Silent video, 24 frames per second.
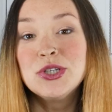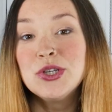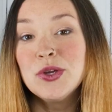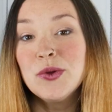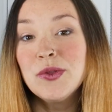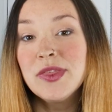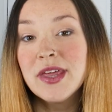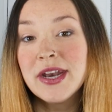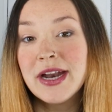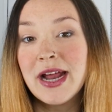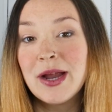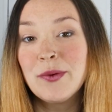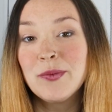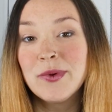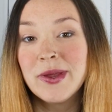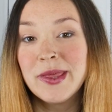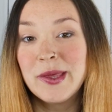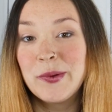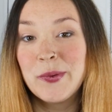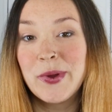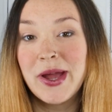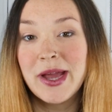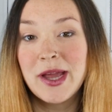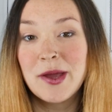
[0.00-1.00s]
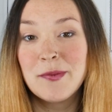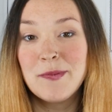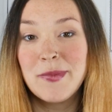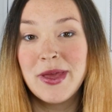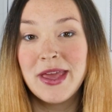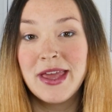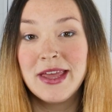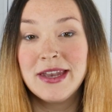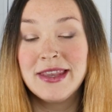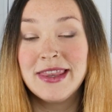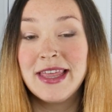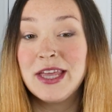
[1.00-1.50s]
2 that I really
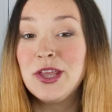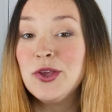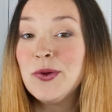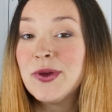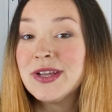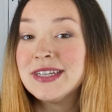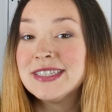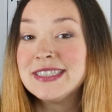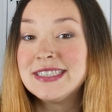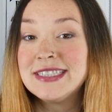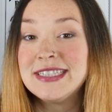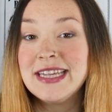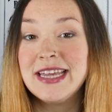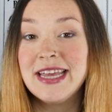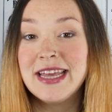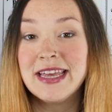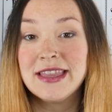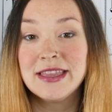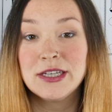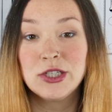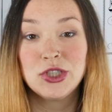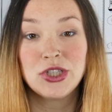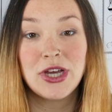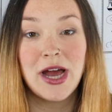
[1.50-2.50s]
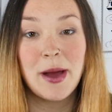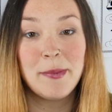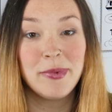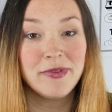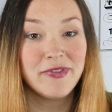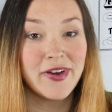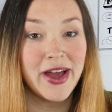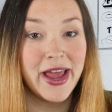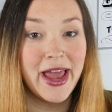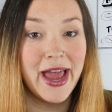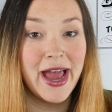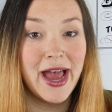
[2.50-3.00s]
recommend that you can see in the
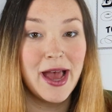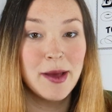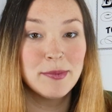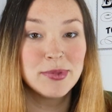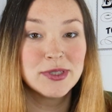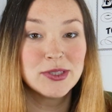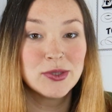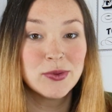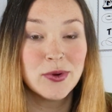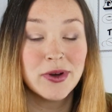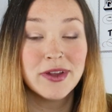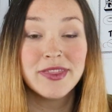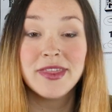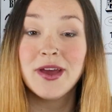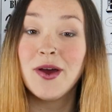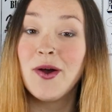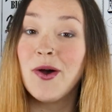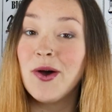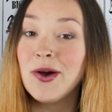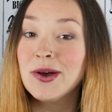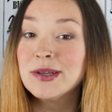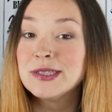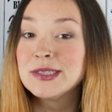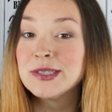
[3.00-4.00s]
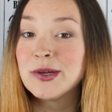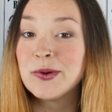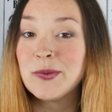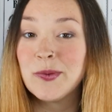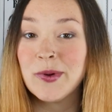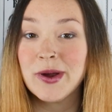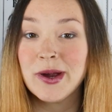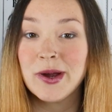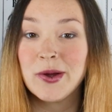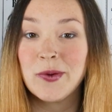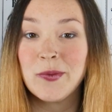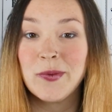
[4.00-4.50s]
Shopify App Store that also
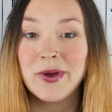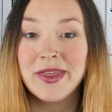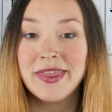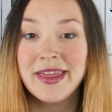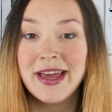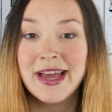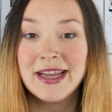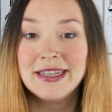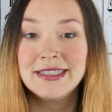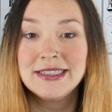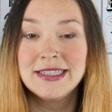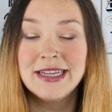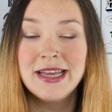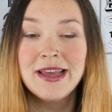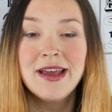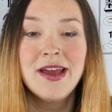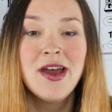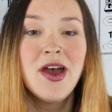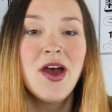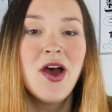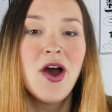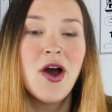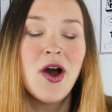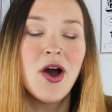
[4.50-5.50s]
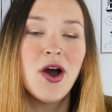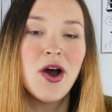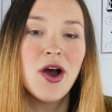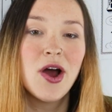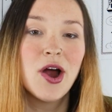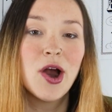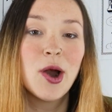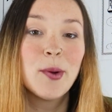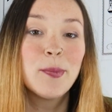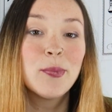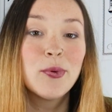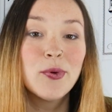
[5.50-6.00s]
work with Etsy
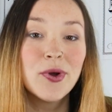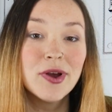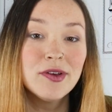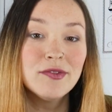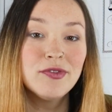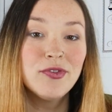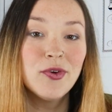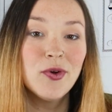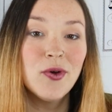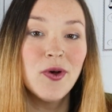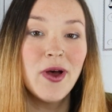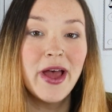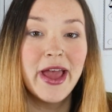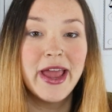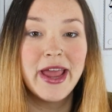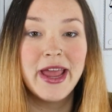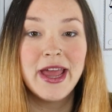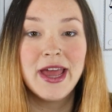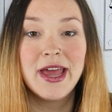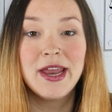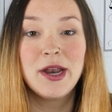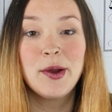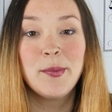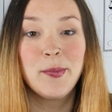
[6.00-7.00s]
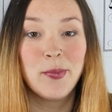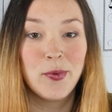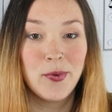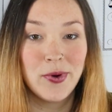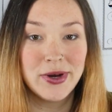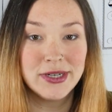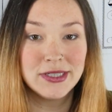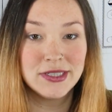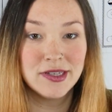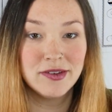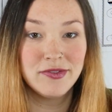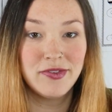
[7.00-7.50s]
are Printful and
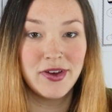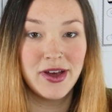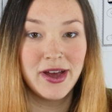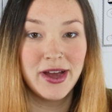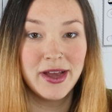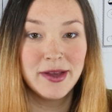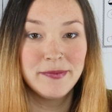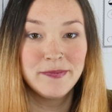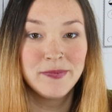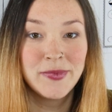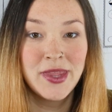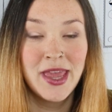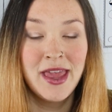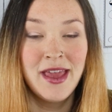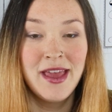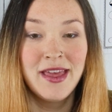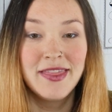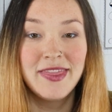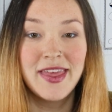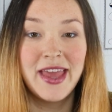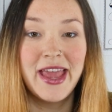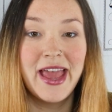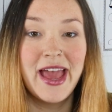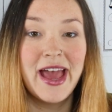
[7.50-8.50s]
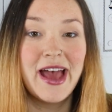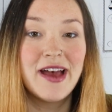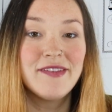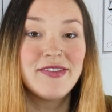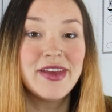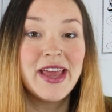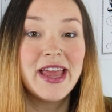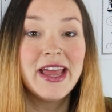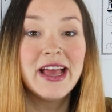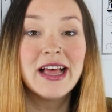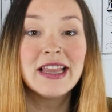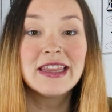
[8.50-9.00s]
Printify. They have
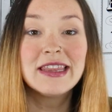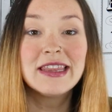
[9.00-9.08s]
a